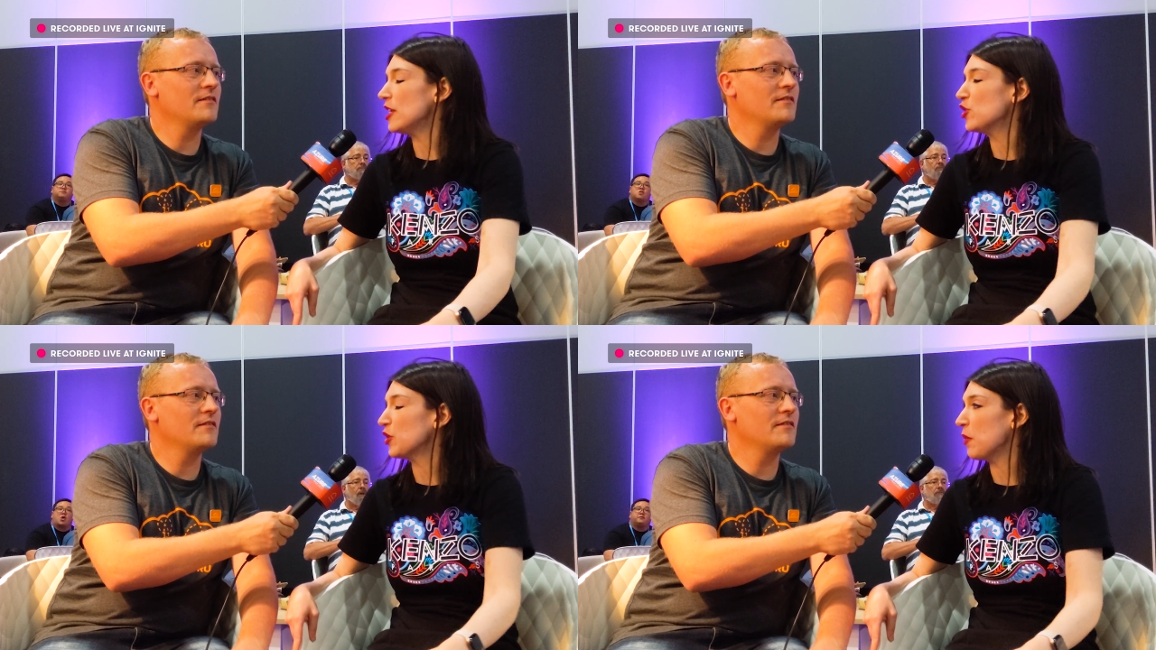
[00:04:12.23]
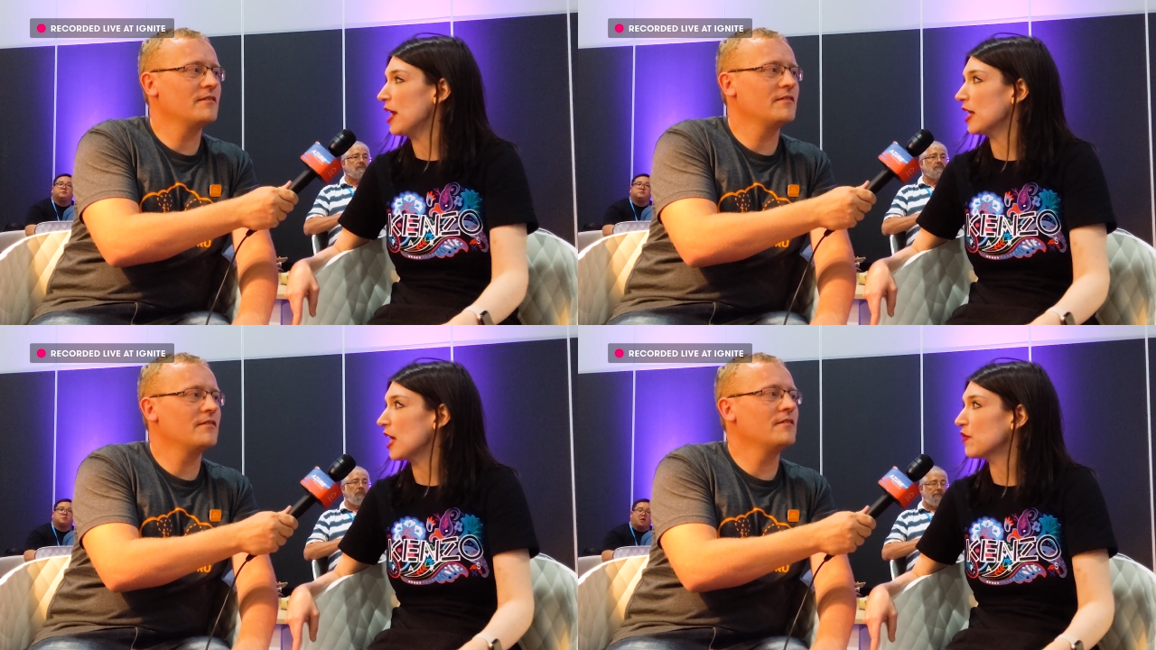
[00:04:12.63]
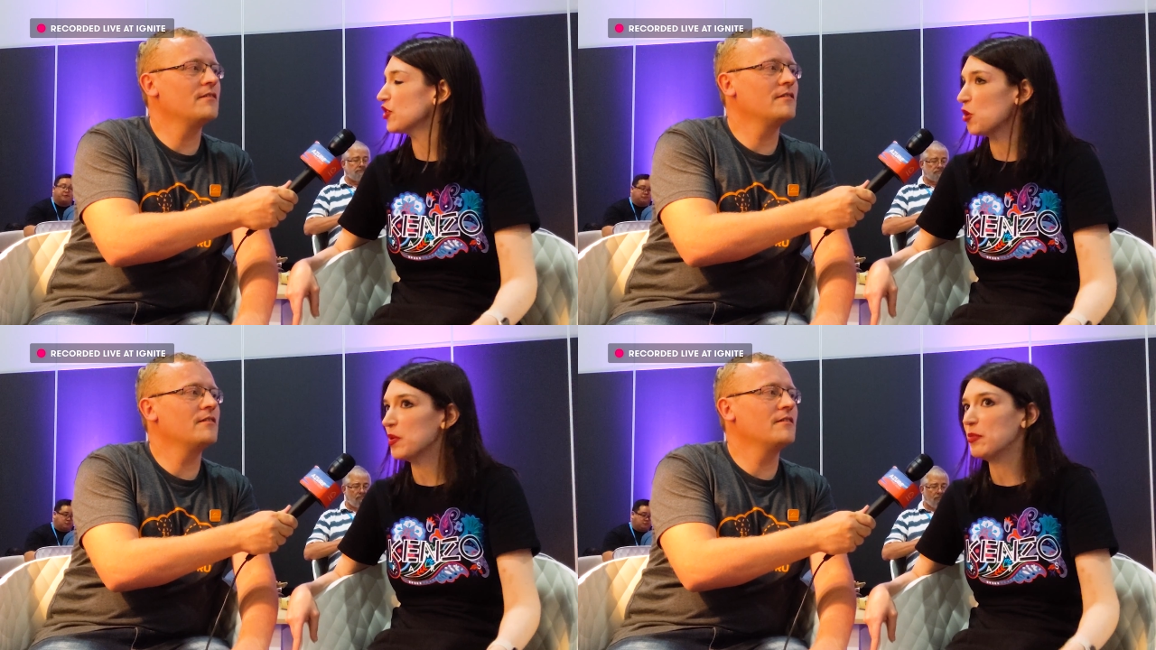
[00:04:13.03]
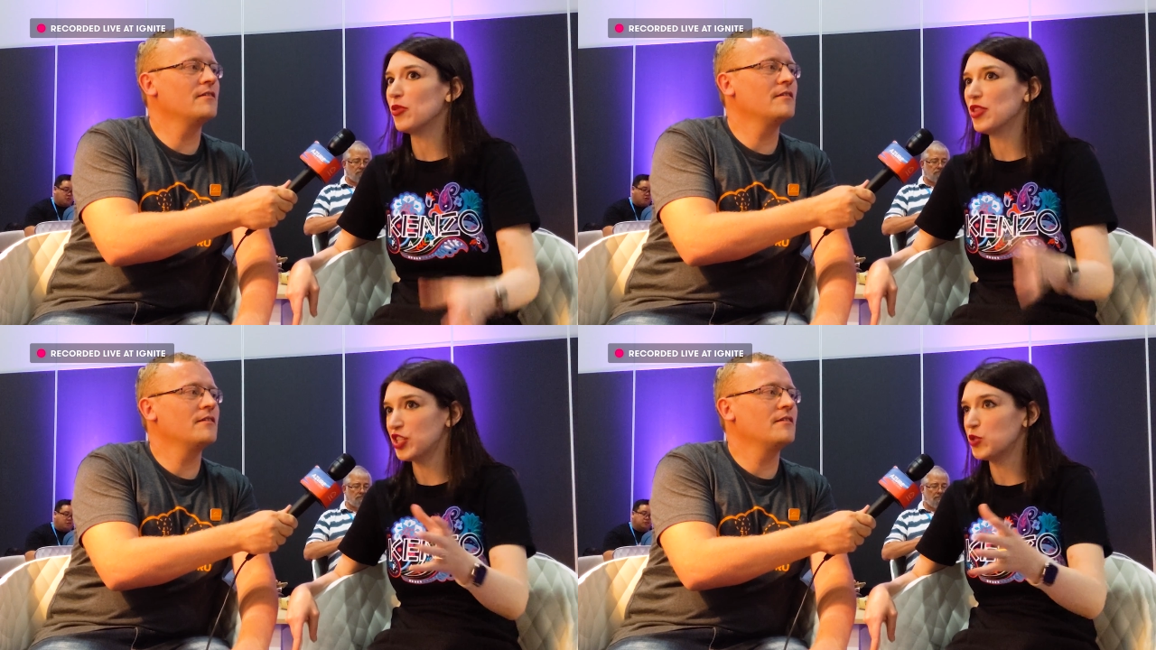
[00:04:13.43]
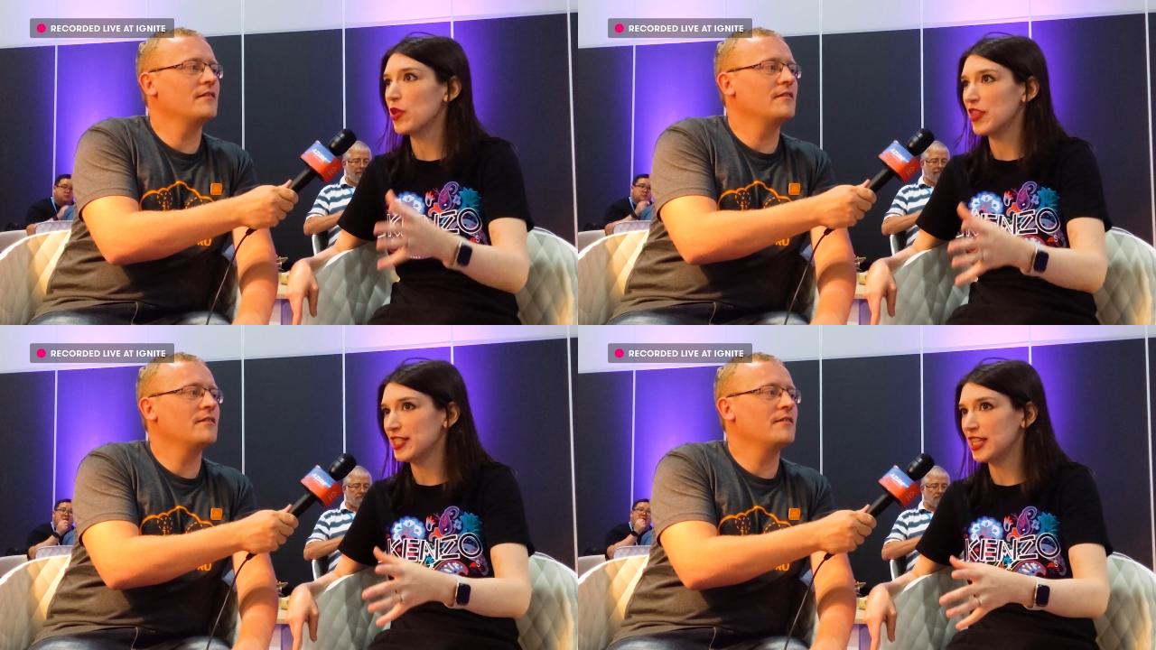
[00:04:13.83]
Speaker 1: an entryway to kind of show people this is
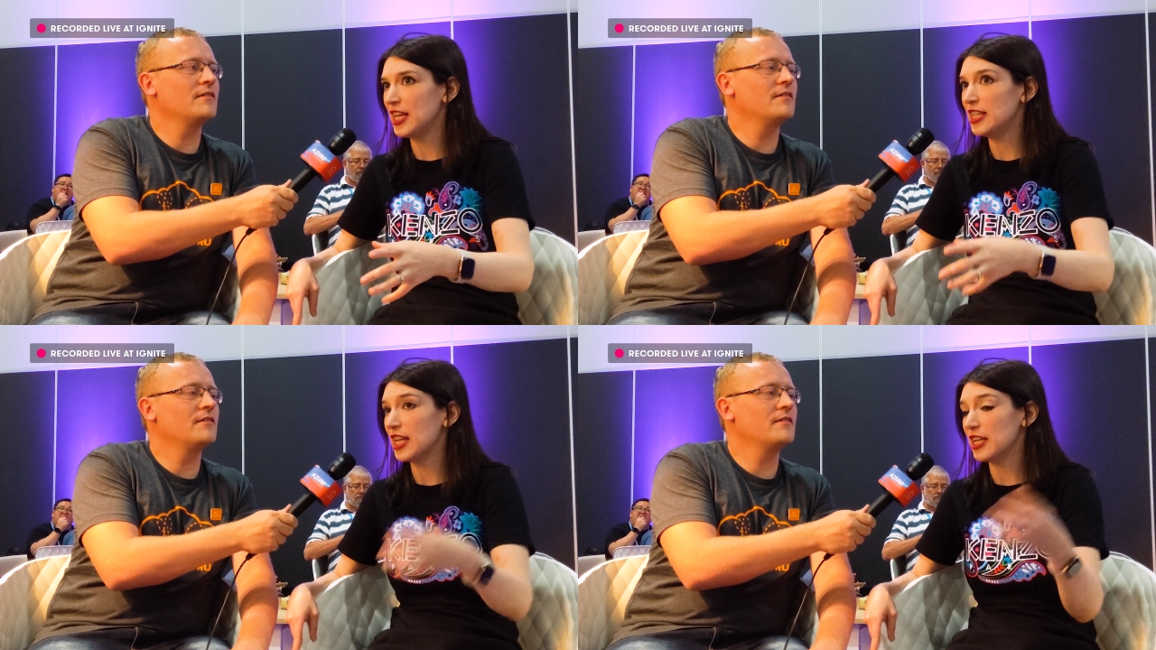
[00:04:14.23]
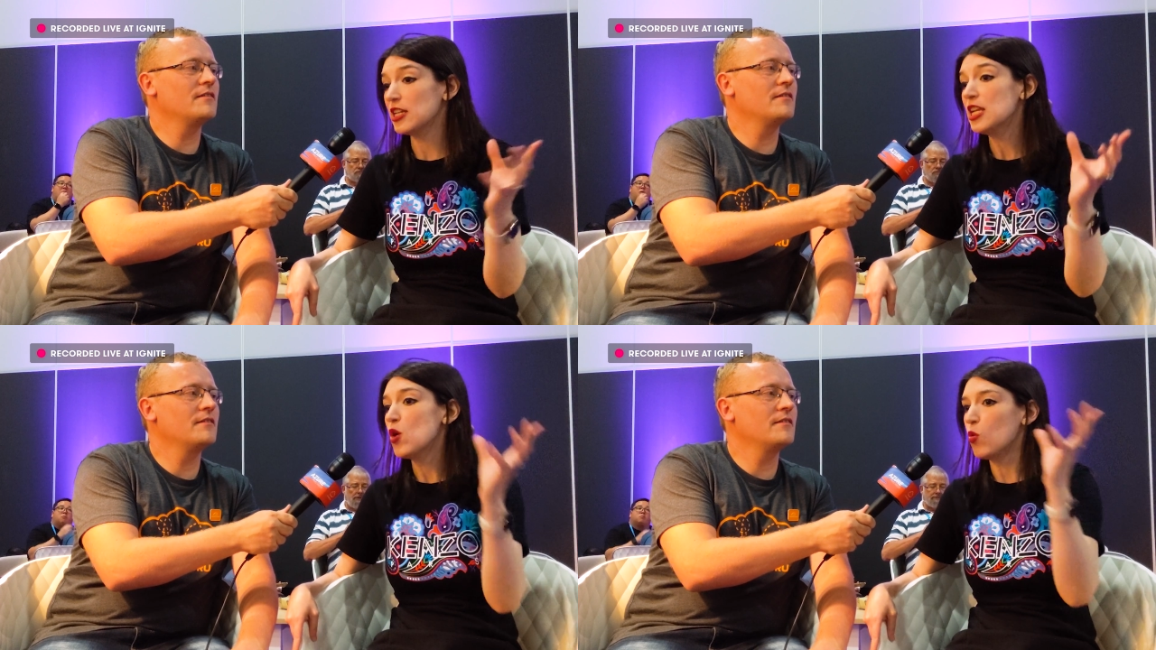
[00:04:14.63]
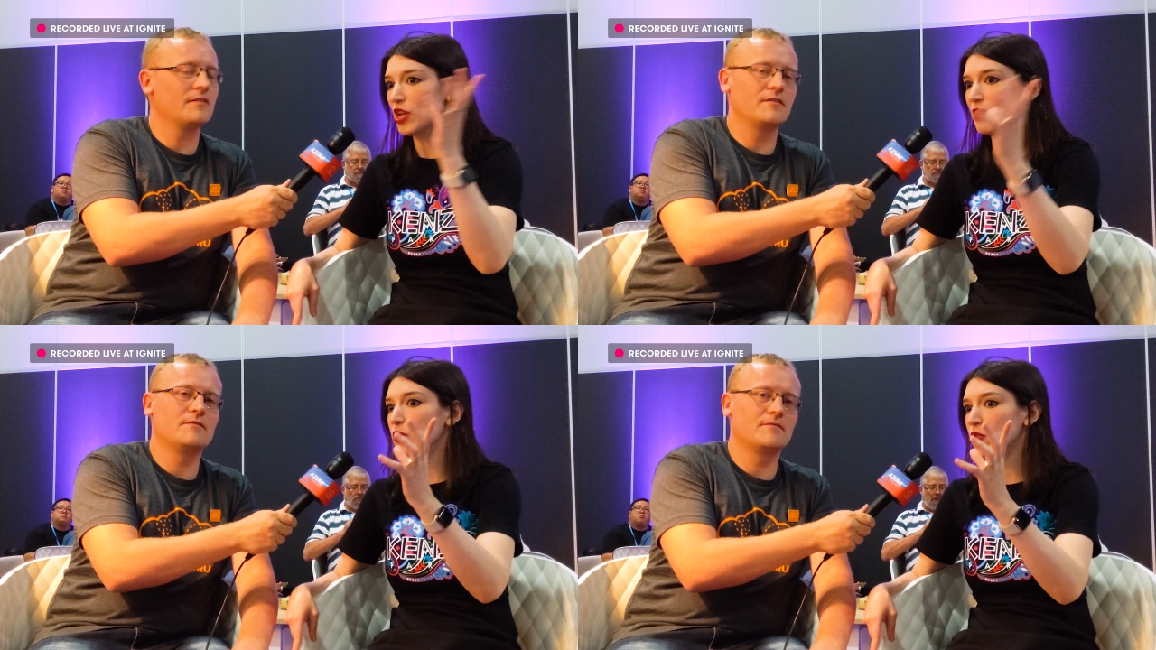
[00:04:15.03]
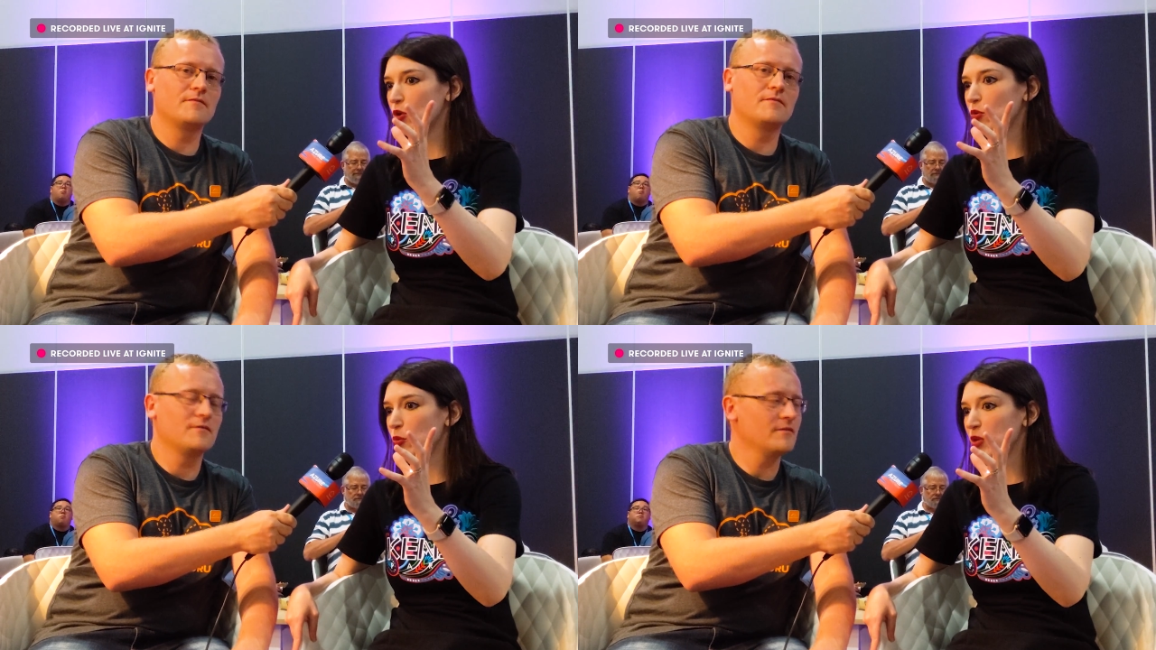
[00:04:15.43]
what this is and we'll give you the, the